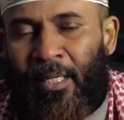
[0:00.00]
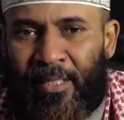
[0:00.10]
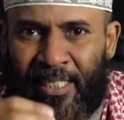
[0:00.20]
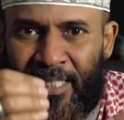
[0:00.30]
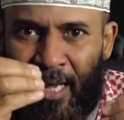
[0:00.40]

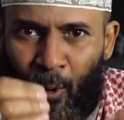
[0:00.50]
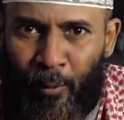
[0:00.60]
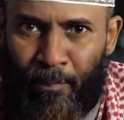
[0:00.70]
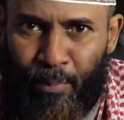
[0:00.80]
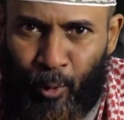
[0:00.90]
This is how
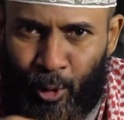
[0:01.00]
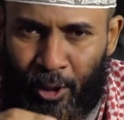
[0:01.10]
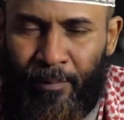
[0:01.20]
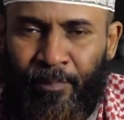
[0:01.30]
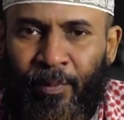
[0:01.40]

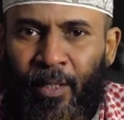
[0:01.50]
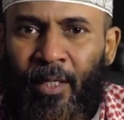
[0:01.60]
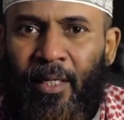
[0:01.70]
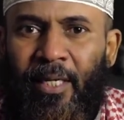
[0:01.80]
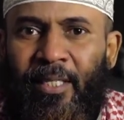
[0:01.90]
important
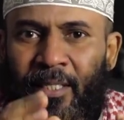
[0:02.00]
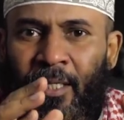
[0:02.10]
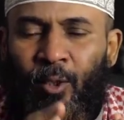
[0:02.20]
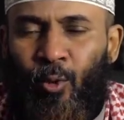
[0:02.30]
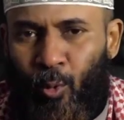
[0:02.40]
is
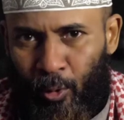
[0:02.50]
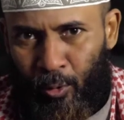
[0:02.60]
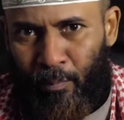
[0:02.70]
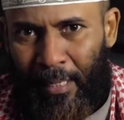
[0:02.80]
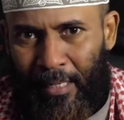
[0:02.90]
Surah
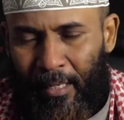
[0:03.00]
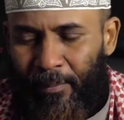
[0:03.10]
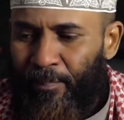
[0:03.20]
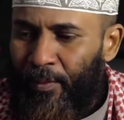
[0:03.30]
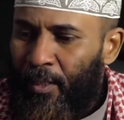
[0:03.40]
Al-Baqarah.
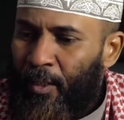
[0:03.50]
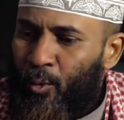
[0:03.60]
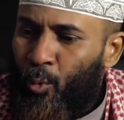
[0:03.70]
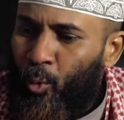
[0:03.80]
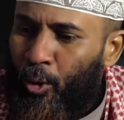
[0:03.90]

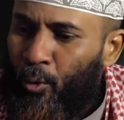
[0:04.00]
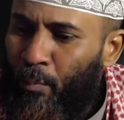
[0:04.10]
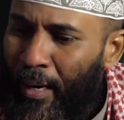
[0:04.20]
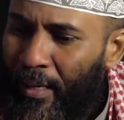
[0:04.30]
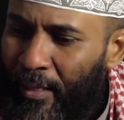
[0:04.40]
Surah
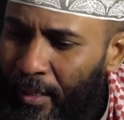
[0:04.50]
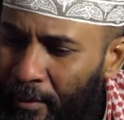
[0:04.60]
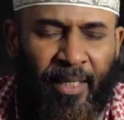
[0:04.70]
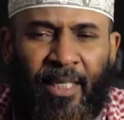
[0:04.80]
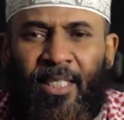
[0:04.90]

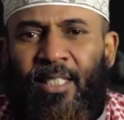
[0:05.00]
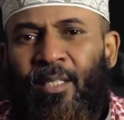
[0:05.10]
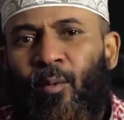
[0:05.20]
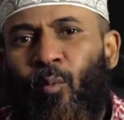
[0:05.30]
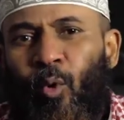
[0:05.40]
Al-Baqarah is
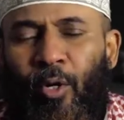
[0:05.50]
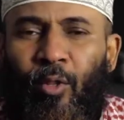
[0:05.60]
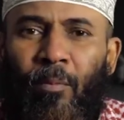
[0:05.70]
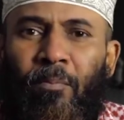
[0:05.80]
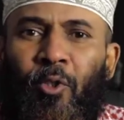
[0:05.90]
one of
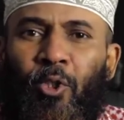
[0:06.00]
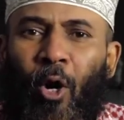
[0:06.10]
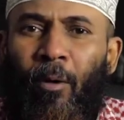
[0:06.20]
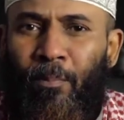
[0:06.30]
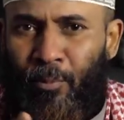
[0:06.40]
the
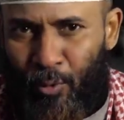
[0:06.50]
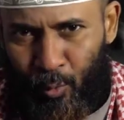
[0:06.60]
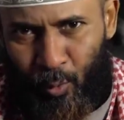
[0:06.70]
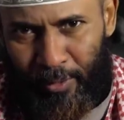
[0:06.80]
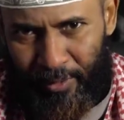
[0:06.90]
top
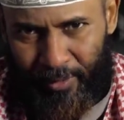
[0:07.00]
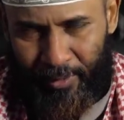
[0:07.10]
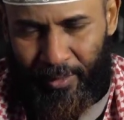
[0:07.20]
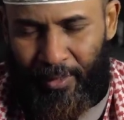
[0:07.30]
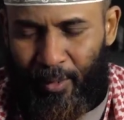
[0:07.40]
surahs
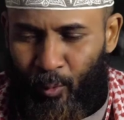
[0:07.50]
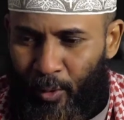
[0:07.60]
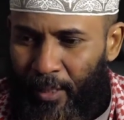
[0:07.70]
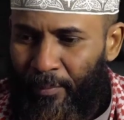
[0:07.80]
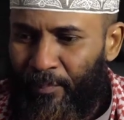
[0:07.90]
in the
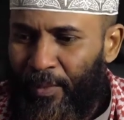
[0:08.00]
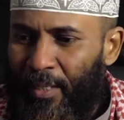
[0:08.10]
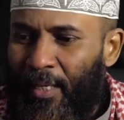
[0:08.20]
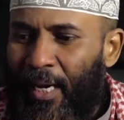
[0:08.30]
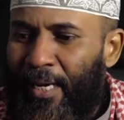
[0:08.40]
Quran.
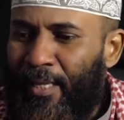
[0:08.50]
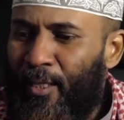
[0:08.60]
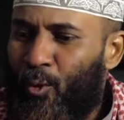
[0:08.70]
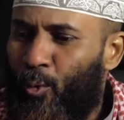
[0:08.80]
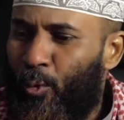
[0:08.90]

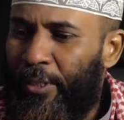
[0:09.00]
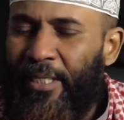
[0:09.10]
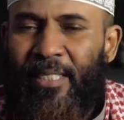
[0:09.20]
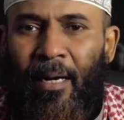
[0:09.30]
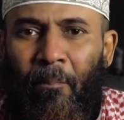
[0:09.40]
Another story
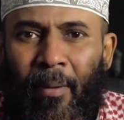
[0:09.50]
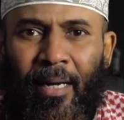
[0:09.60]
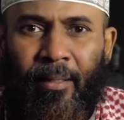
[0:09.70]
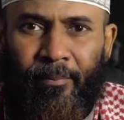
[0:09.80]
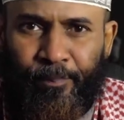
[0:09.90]
is a
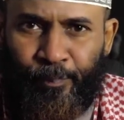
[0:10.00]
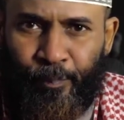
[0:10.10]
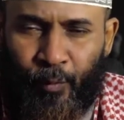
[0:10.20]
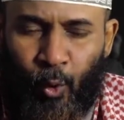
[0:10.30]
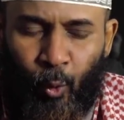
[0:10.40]
man
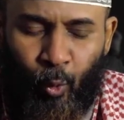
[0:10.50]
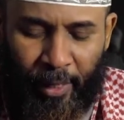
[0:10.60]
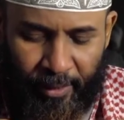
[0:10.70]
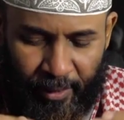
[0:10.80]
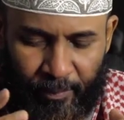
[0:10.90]
who
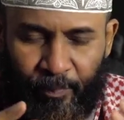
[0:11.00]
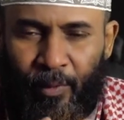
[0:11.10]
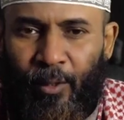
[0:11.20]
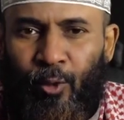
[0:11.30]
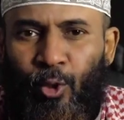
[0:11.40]
had
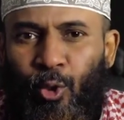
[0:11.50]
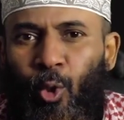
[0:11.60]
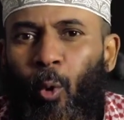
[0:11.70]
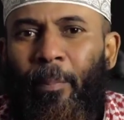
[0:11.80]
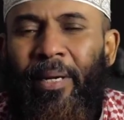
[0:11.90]

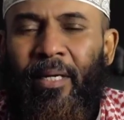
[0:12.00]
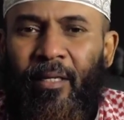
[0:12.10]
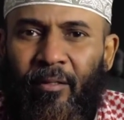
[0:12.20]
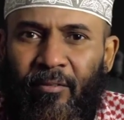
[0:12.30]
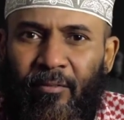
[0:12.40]
so
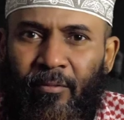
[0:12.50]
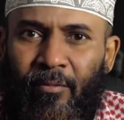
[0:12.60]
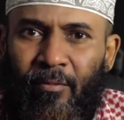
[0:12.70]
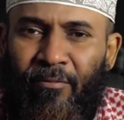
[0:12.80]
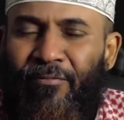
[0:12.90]
many
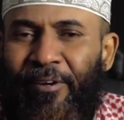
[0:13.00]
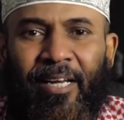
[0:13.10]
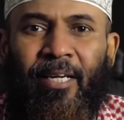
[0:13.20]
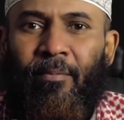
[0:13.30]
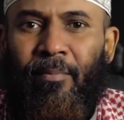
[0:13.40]

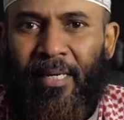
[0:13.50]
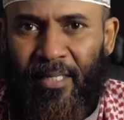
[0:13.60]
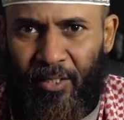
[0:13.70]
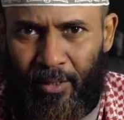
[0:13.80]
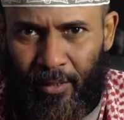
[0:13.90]
failed
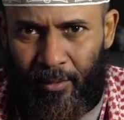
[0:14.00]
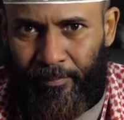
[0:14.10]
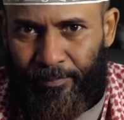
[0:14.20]
marriages.